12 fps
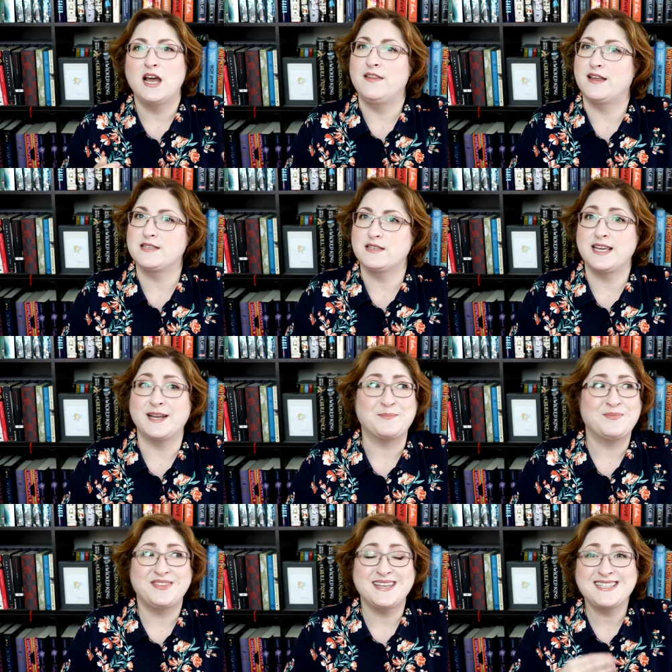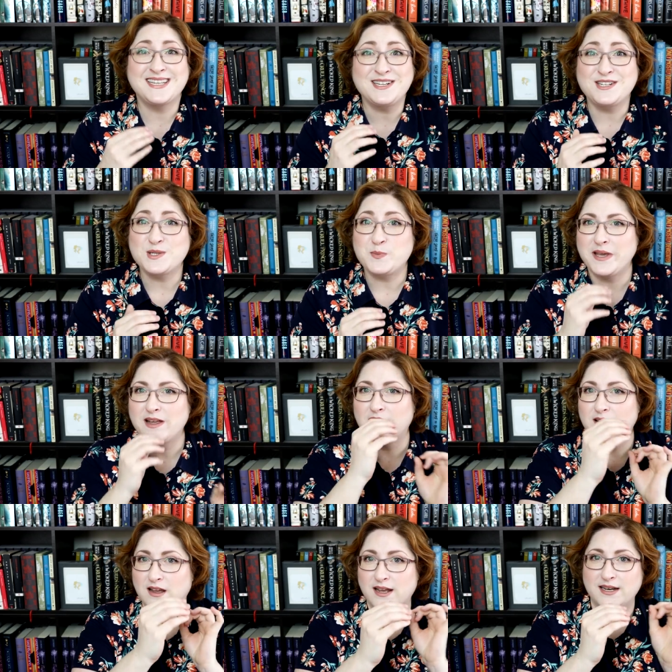that's the thing, this can just be a
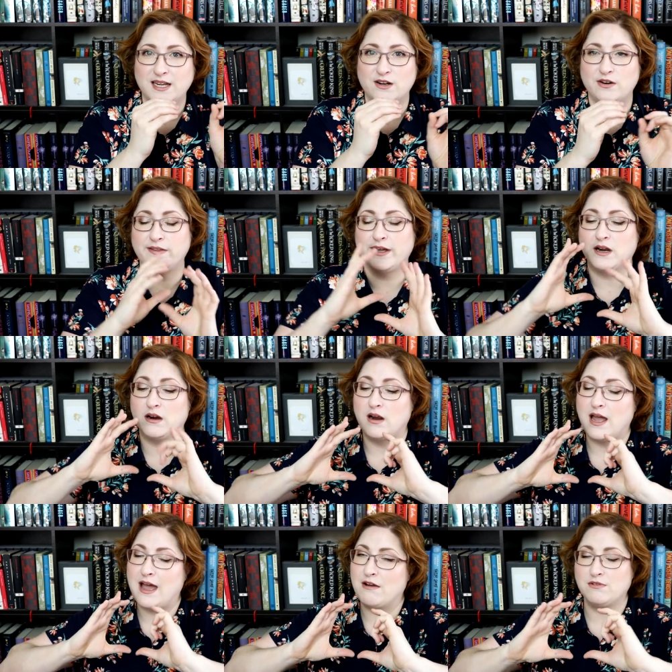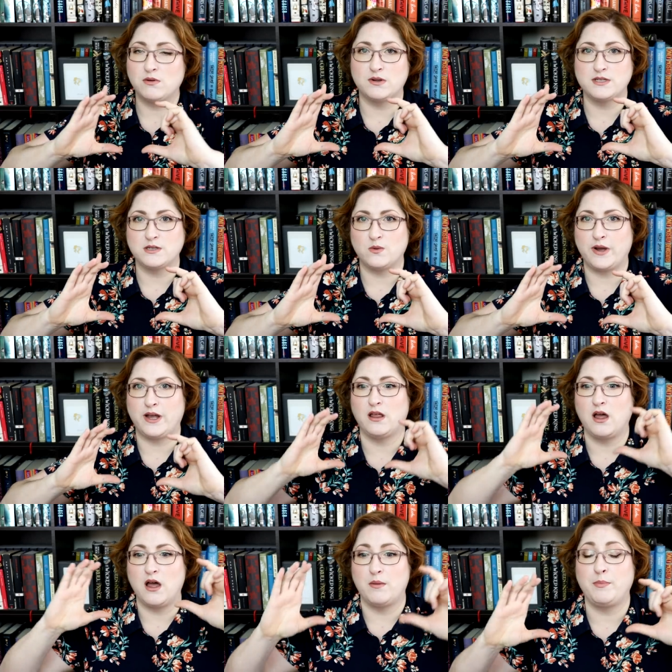line here and there, every once in a
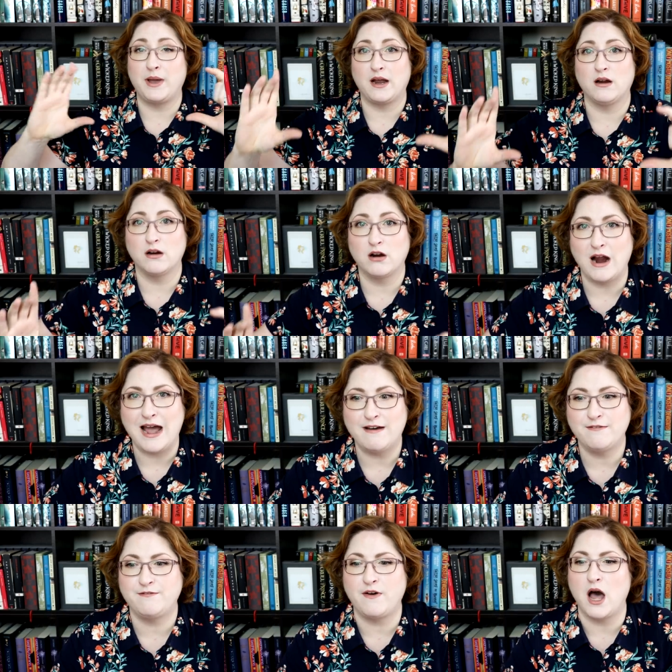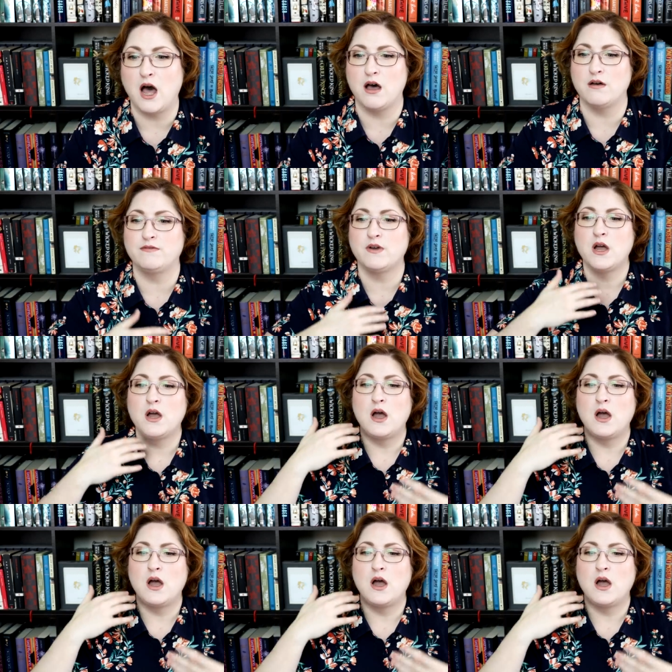while, a paragraph of